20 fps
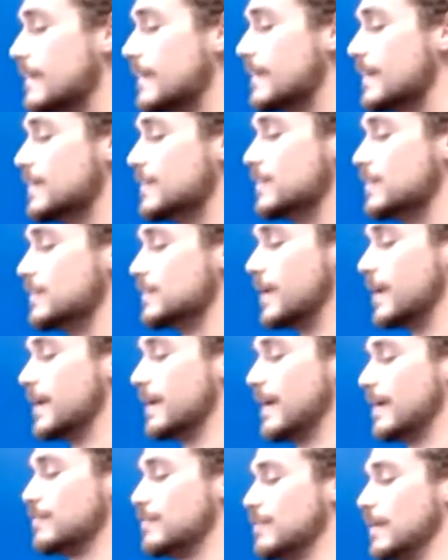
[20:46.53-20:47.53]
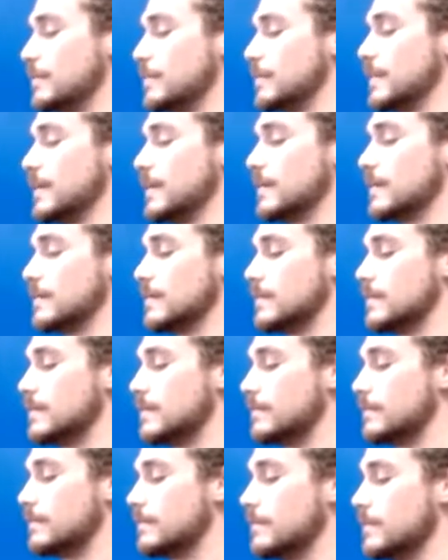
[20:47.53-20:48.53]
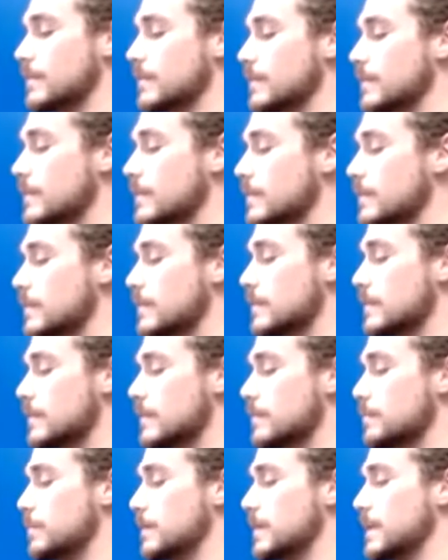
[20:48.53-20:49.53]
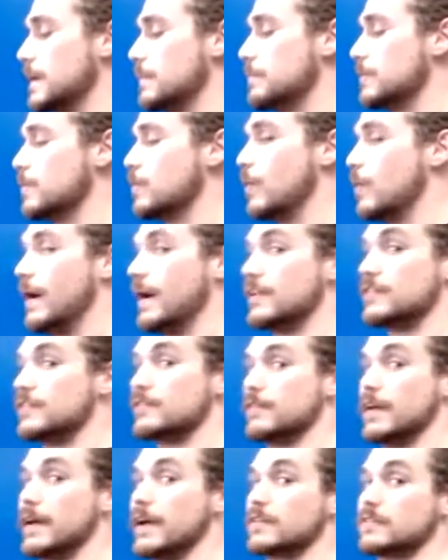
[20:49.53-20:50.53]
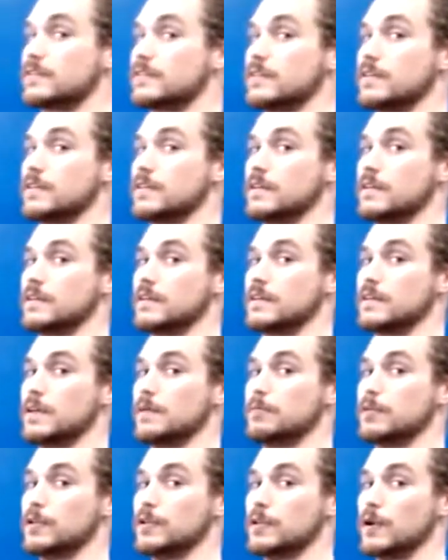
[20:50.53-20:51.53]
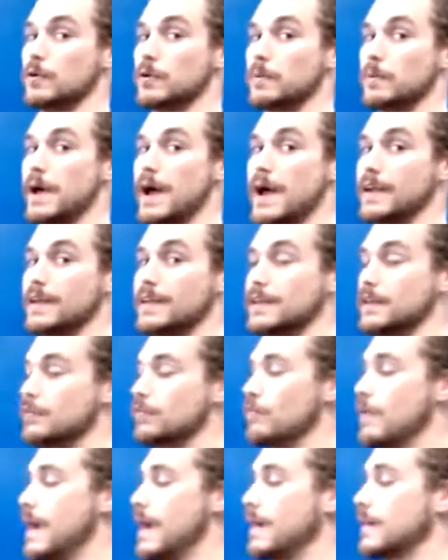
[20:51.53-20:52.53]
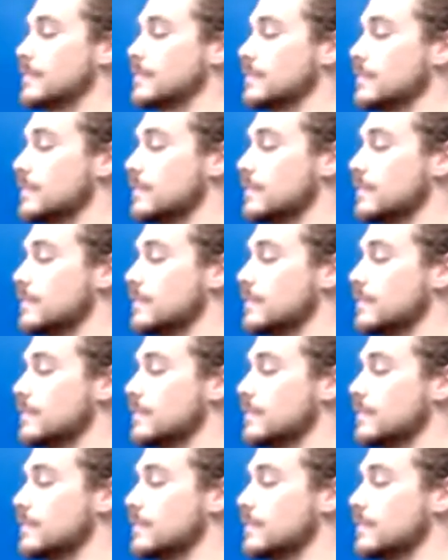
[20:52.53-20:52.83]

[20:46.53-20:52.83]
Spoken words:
Do what you want, have fun with it, but keep the quads flexed, keep the lower back erect.